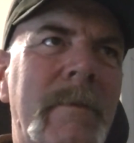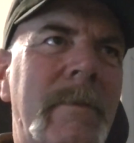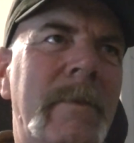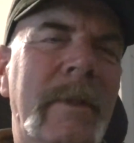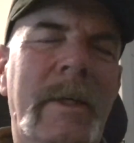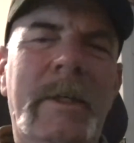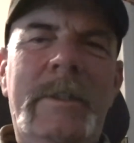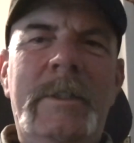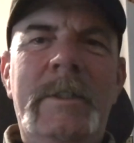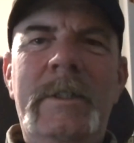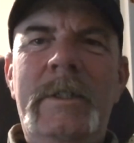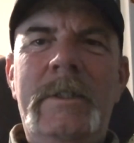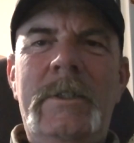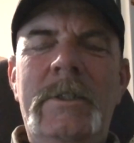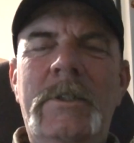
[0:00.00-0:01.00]
it's
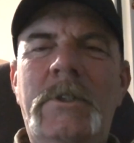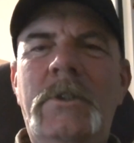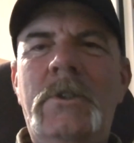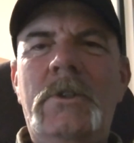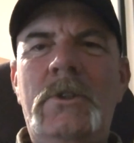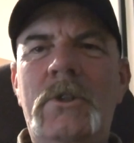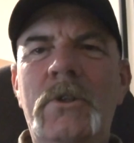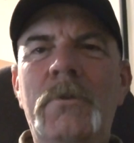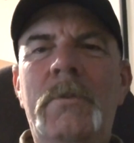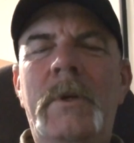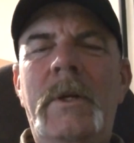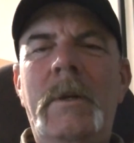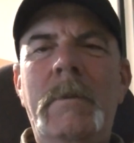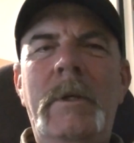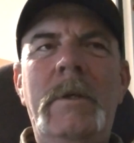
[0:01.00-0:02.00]
just
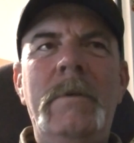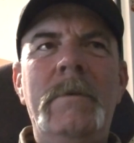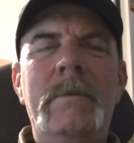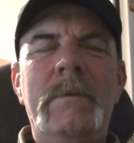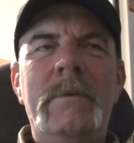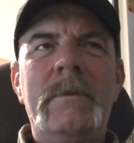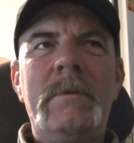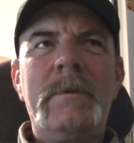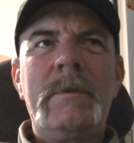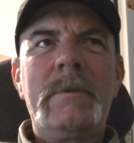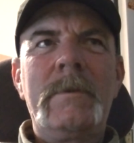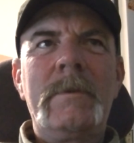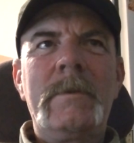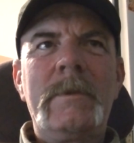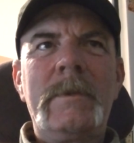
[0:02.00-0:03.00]
stupid. I mean,
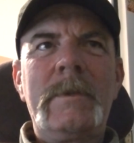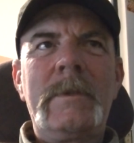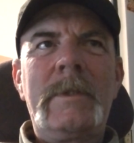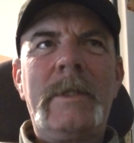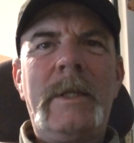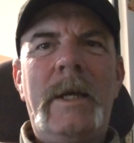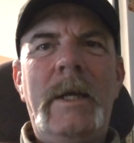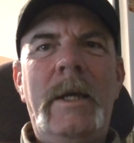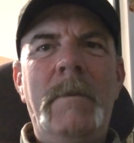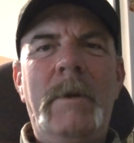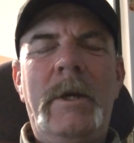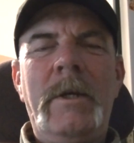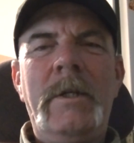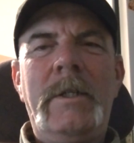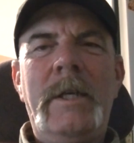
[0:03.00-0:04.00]
am
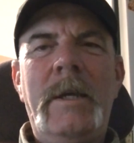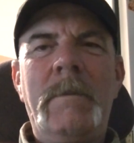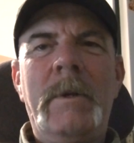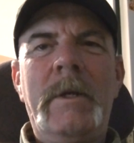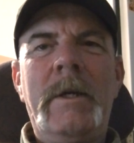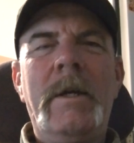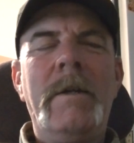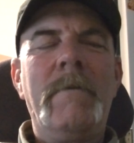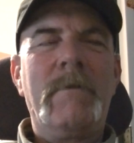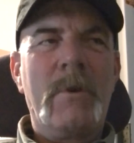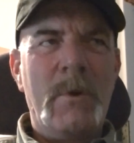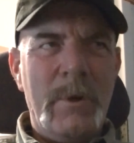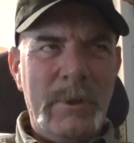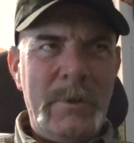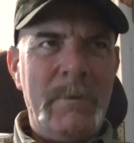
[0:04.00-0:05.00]
I going to take my gun? Of
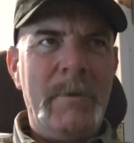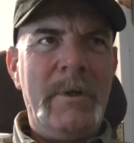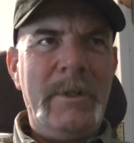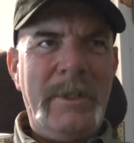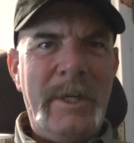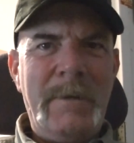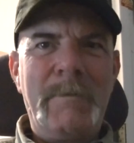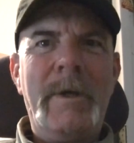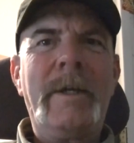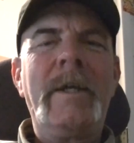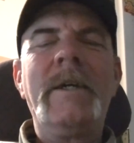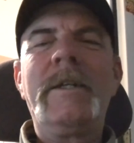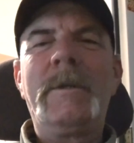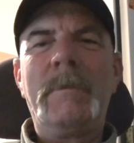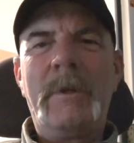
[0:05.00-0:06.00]
course, I'm going to take my
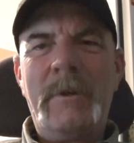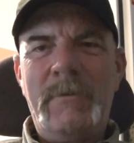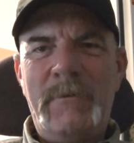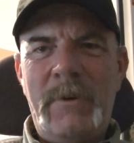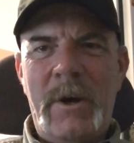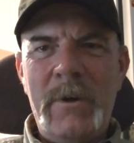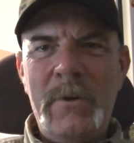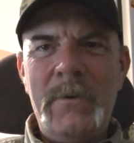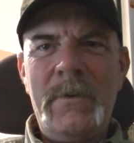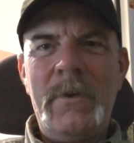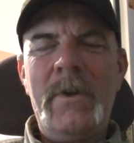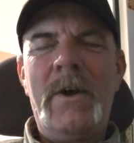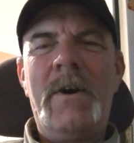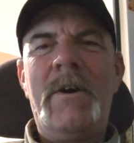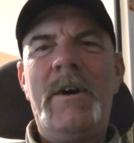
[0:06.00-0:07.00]
gun. I'm going to follow the
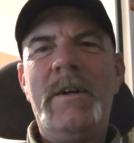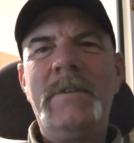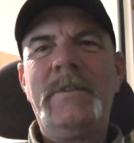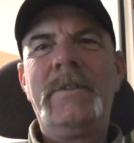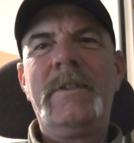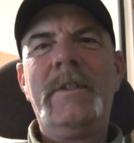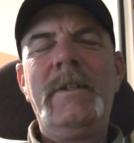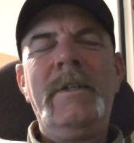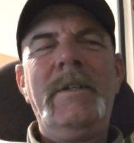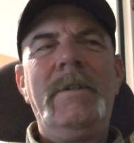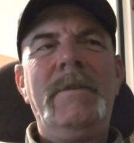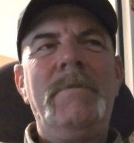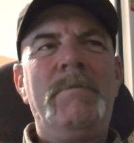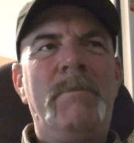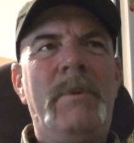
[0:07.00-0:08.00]
laws,
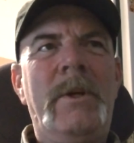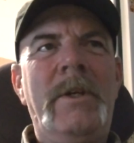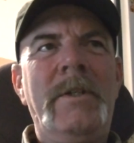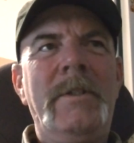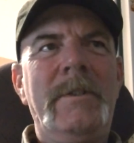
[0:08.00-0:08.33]
but